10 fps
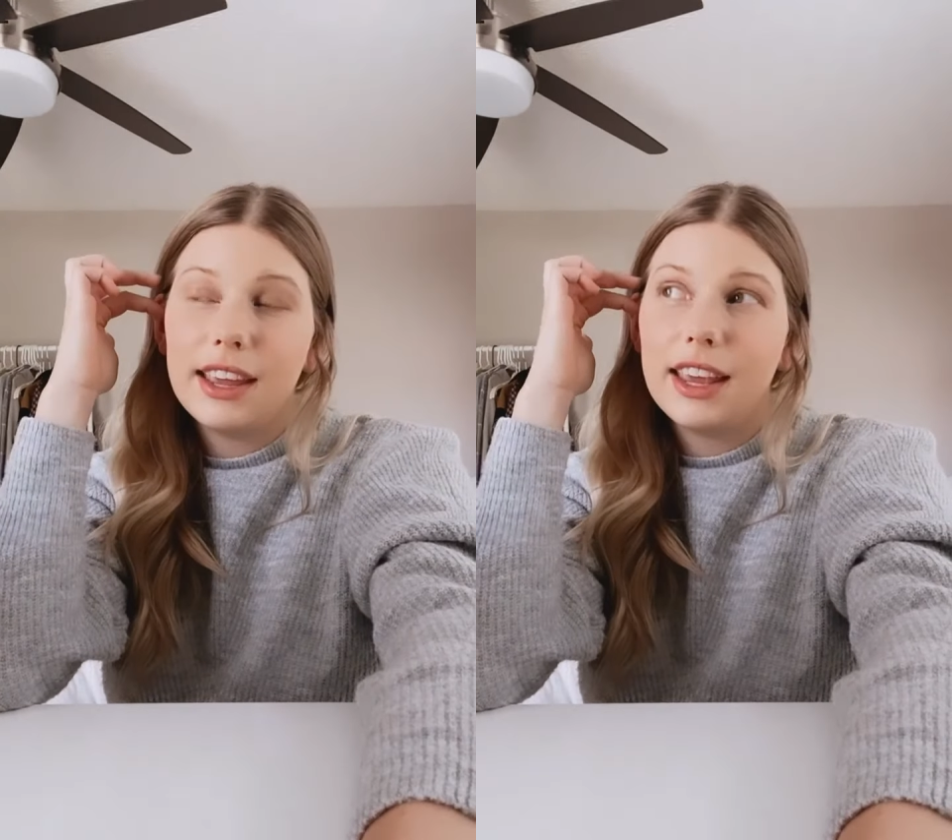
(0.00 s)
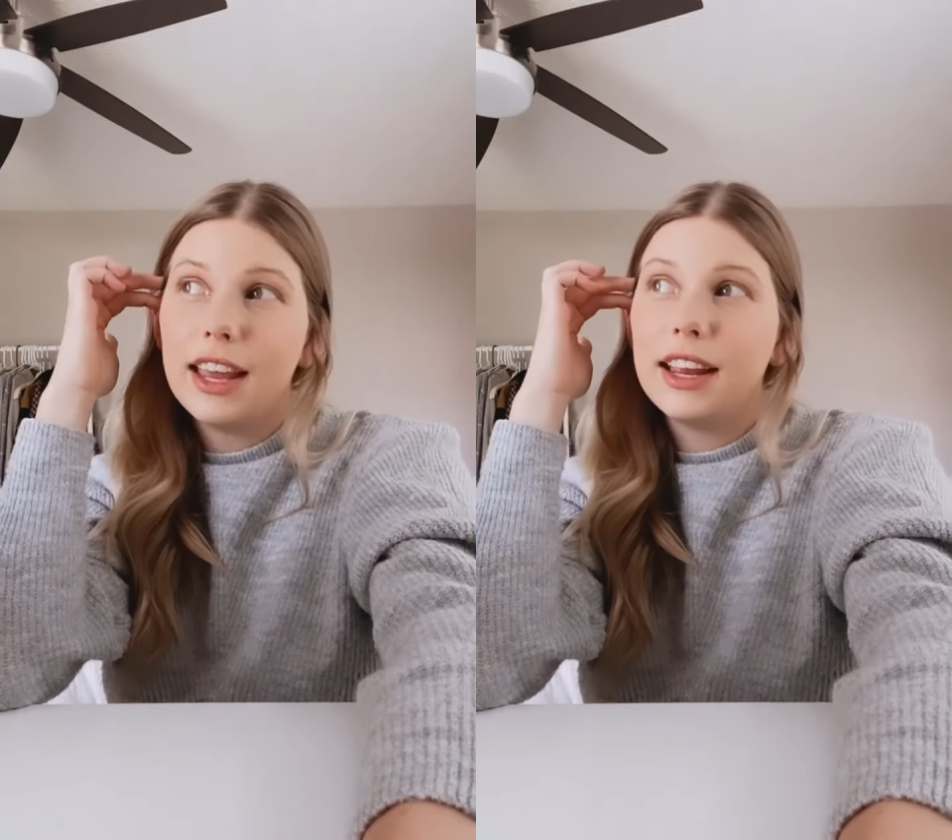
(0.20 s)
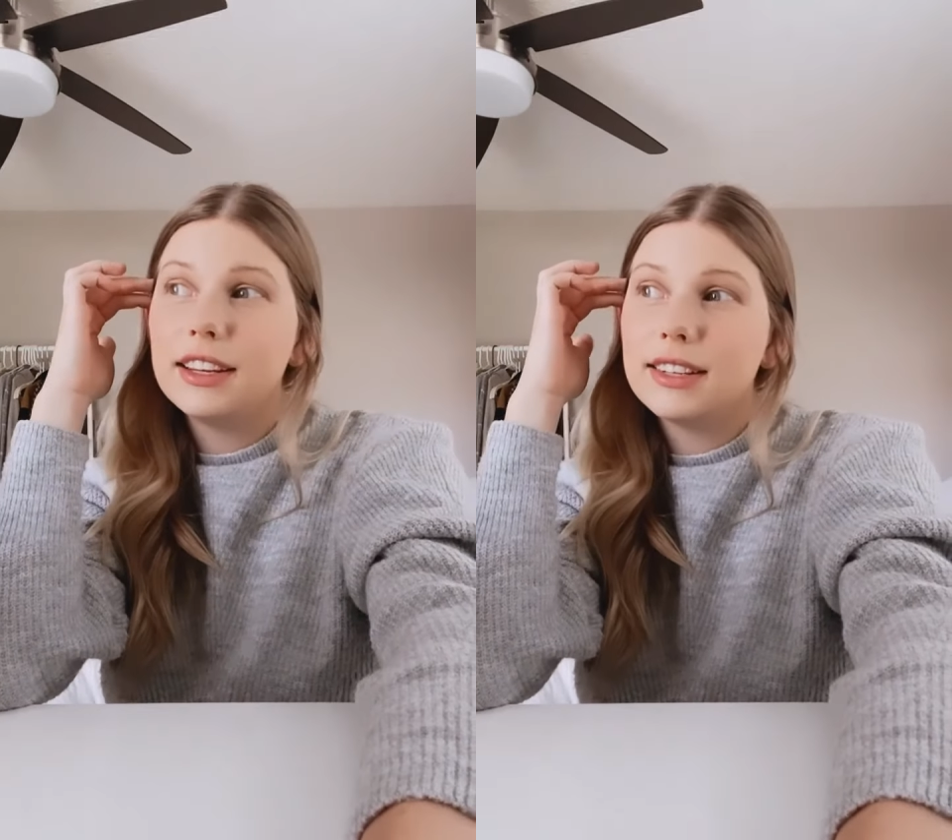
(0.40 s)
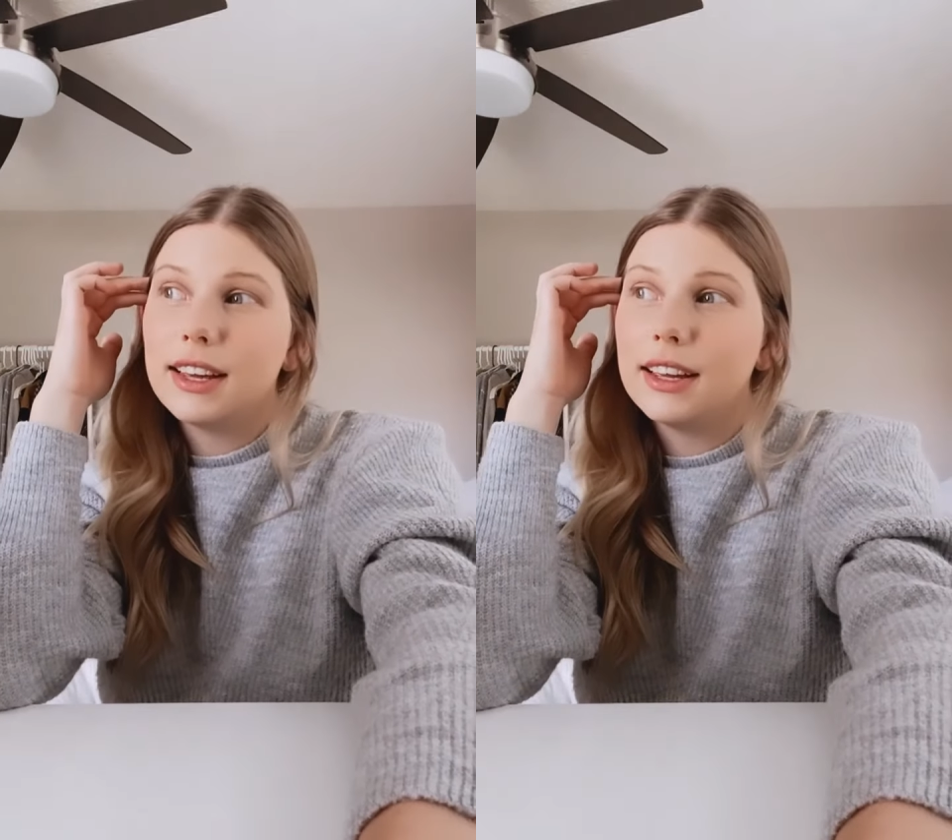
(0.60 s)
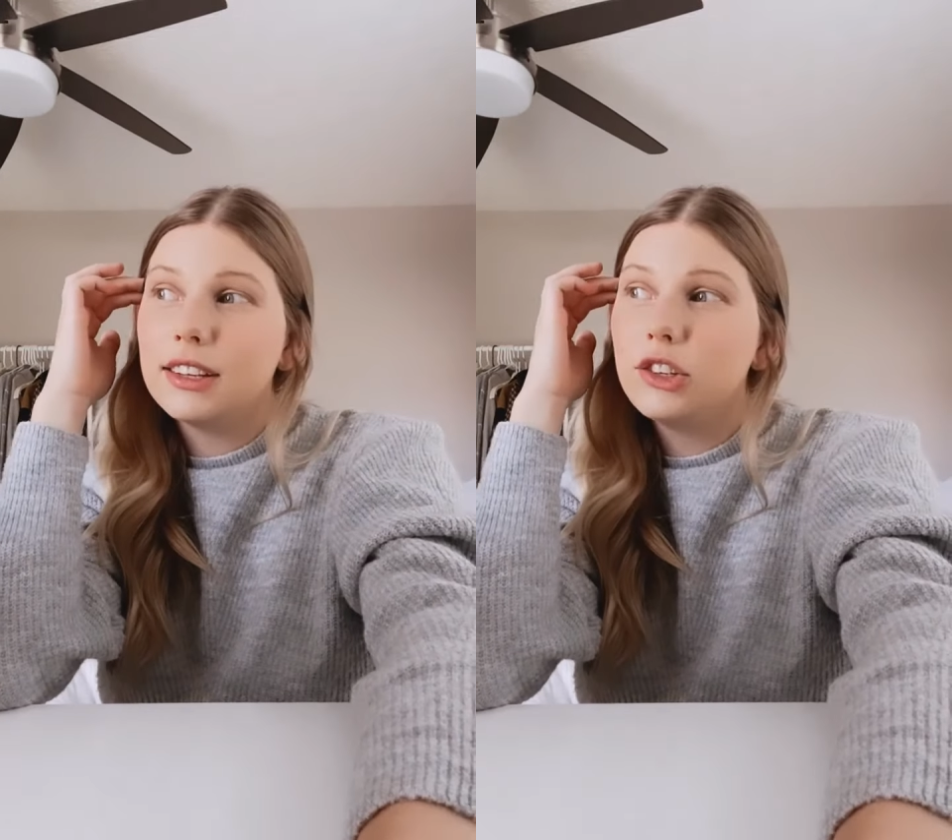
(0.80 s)
getting
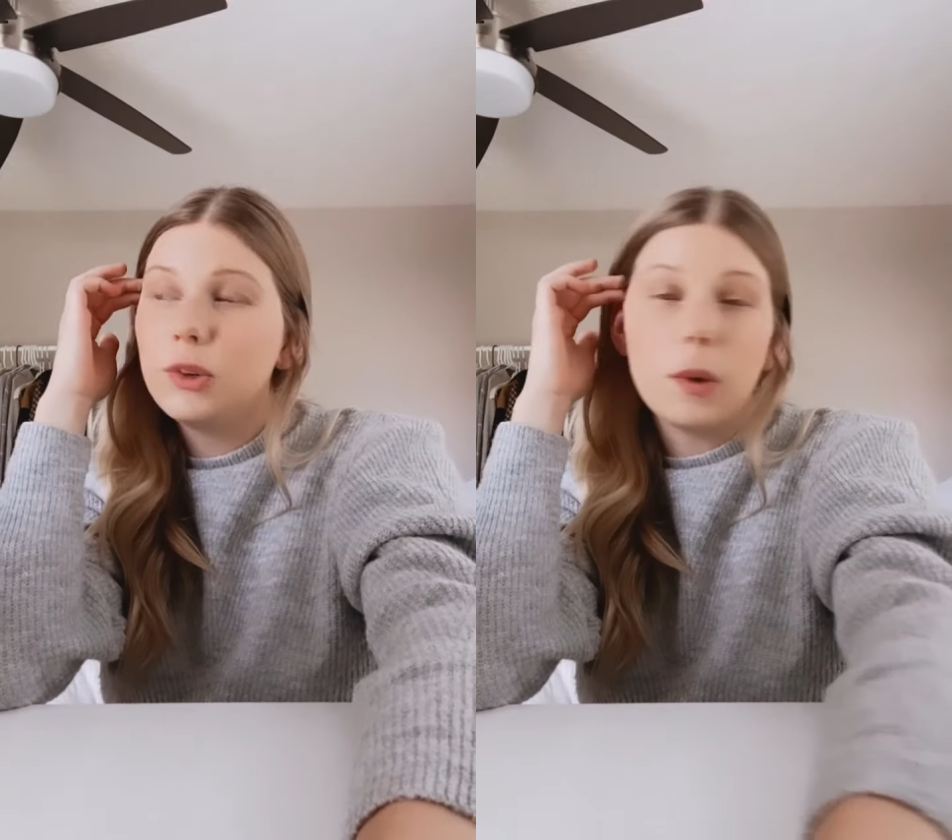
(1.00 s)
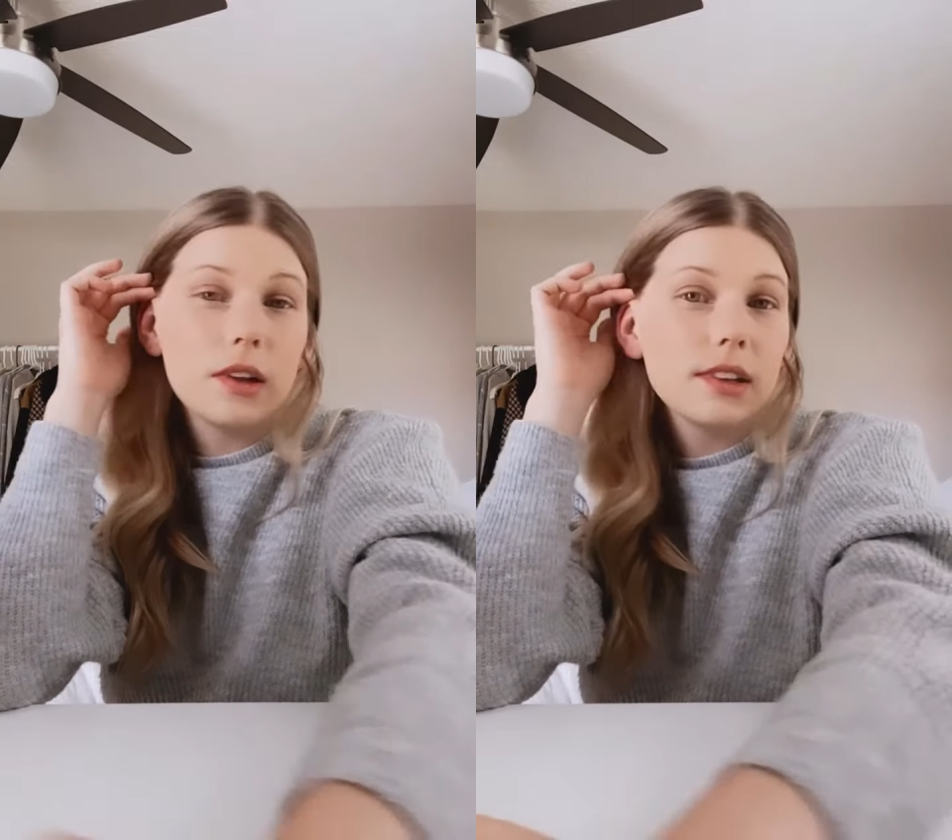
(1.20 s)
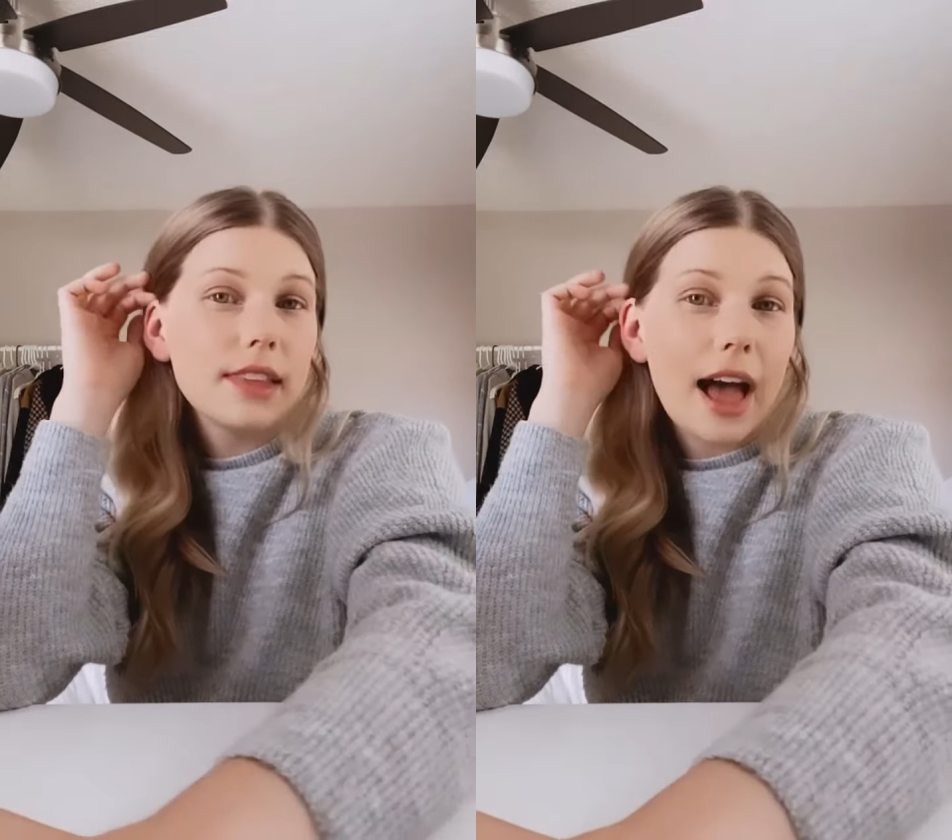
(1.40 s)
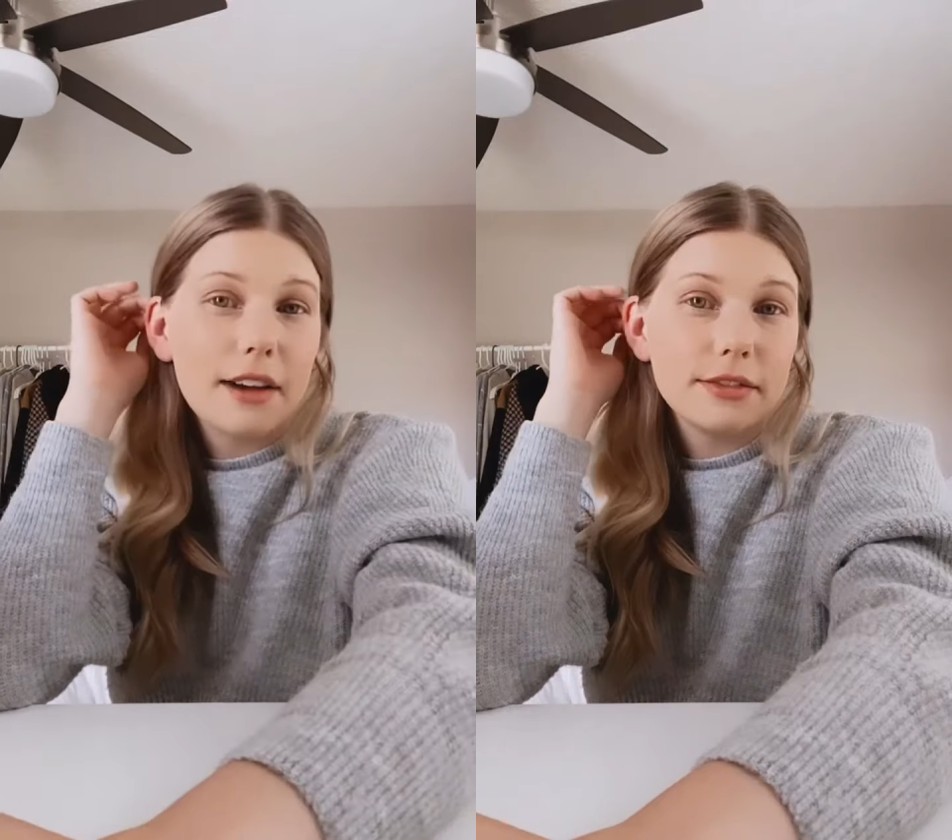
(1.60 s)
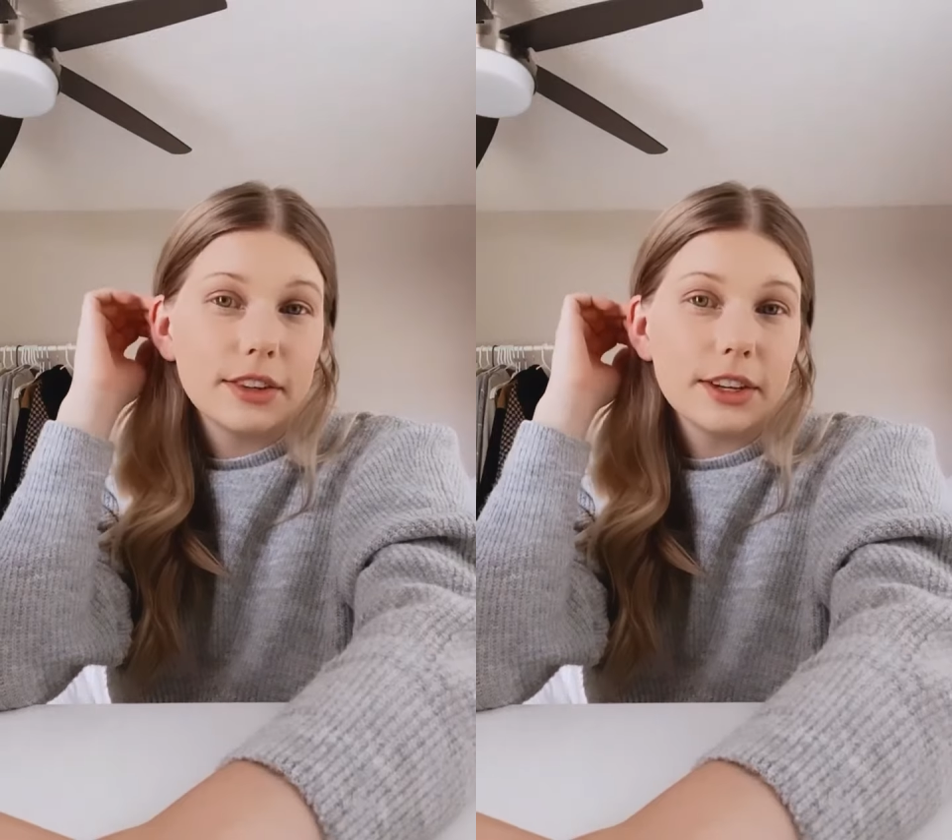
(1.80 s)
to do all of
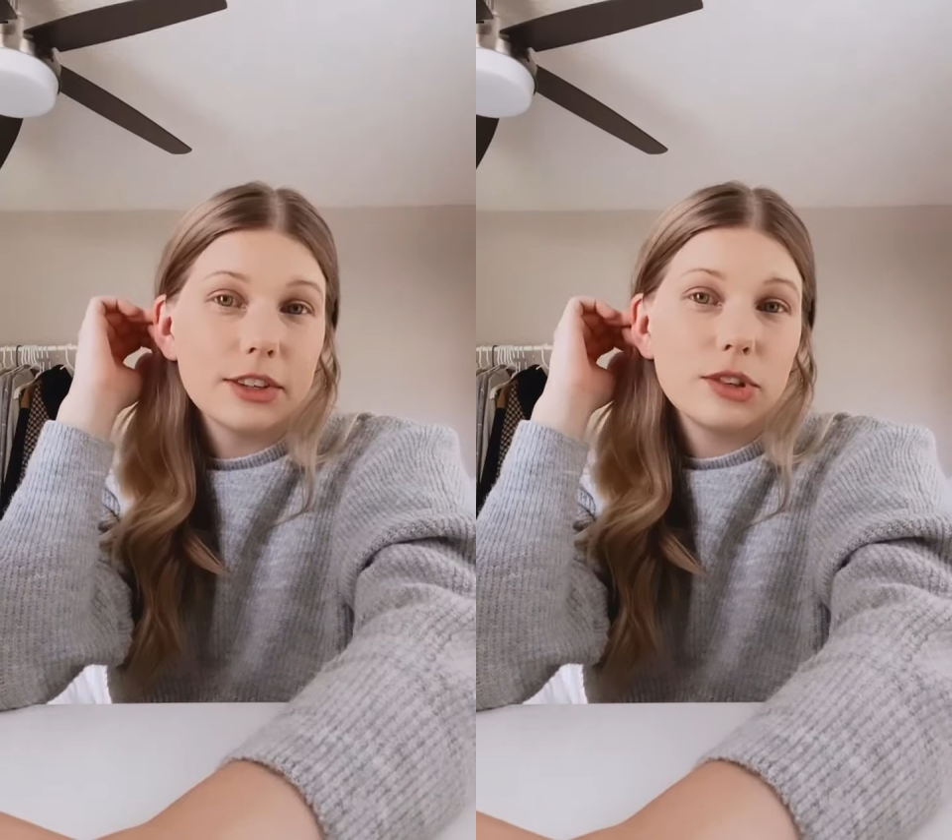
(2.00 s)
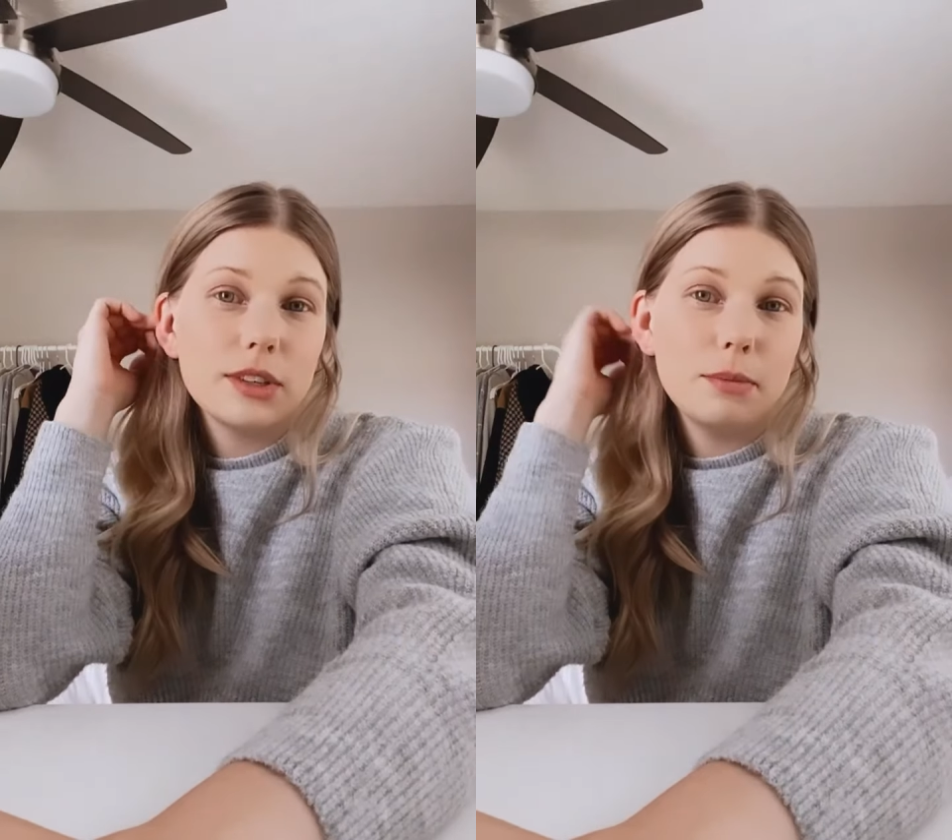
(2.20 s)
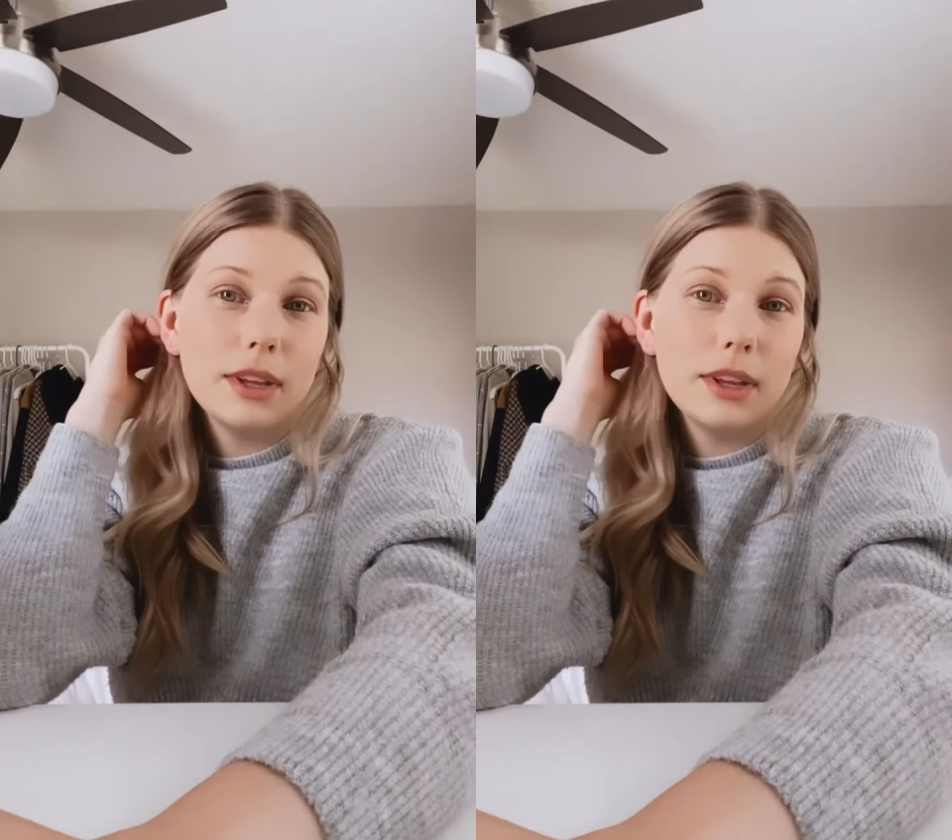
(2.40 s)
that first,